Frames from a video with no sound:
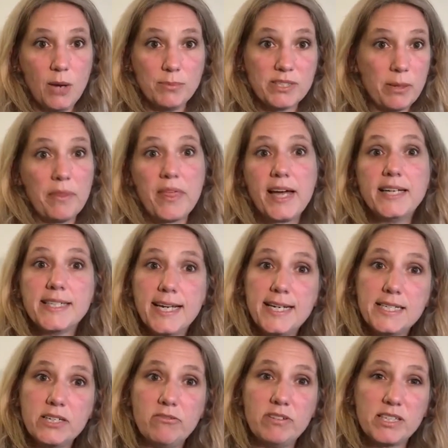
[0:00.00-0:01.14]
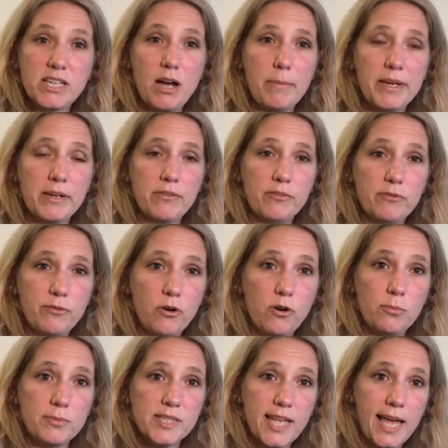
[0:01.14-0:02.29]
Some of that data is coming
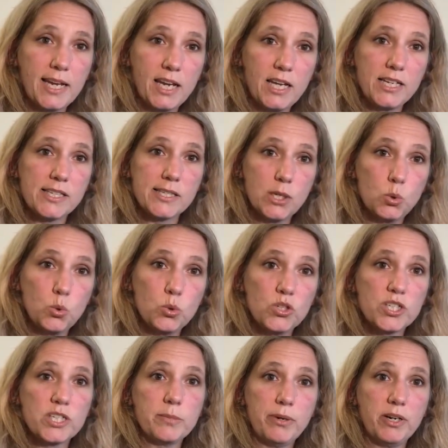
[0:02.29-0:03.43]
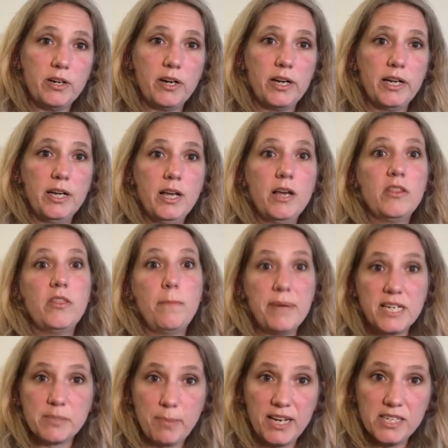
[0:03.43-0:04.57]
from satellites launched by the big
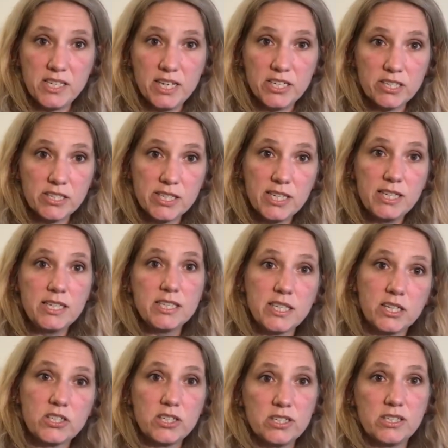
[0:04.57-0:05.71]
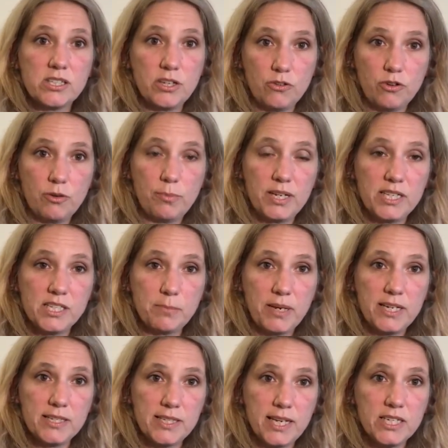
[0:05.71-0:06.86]
space agencies, such as the European
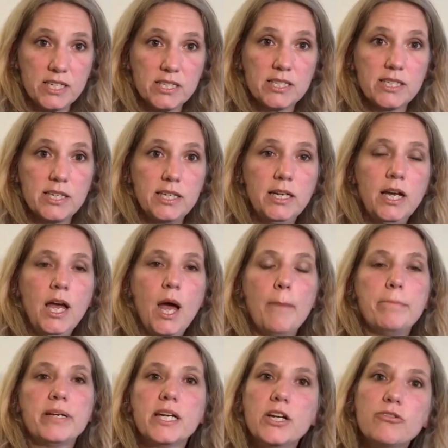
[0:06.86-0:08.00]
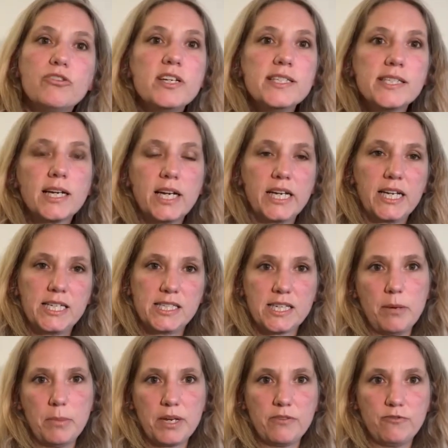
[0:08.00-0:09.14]
Space Agency, but increasingly it's
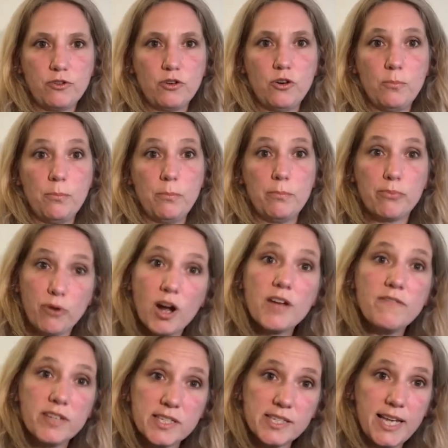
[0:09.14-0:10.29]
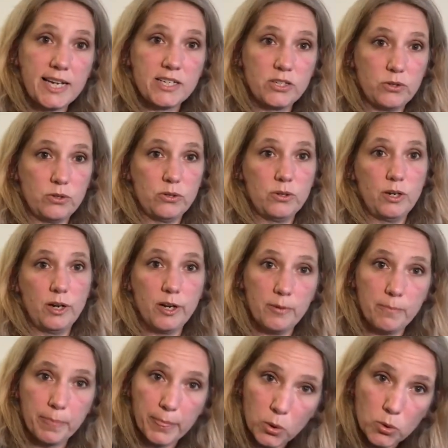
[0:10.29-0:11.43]
coming from private sector
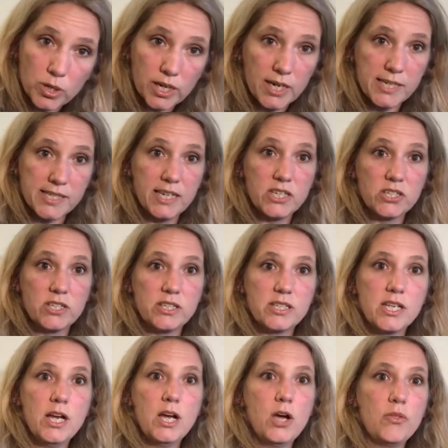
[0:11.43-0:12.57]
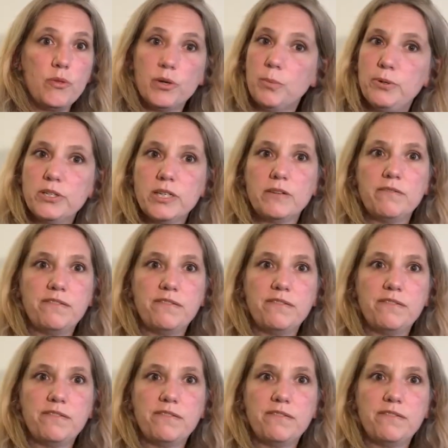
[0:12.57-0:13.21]
organisations that are putting